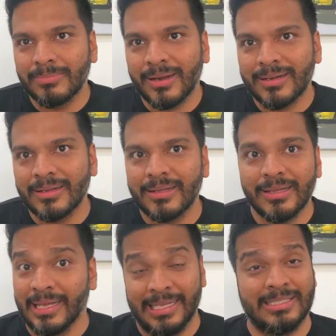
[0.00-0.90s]
but
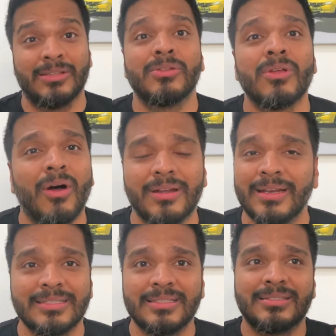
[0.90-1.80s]
it's not
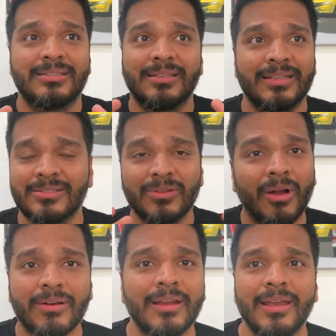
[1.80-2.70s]

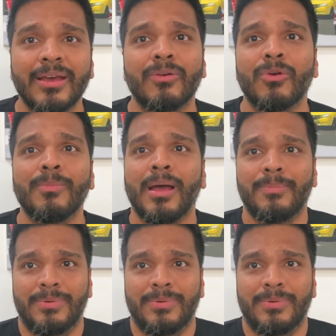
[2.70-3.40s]
really a roadmap.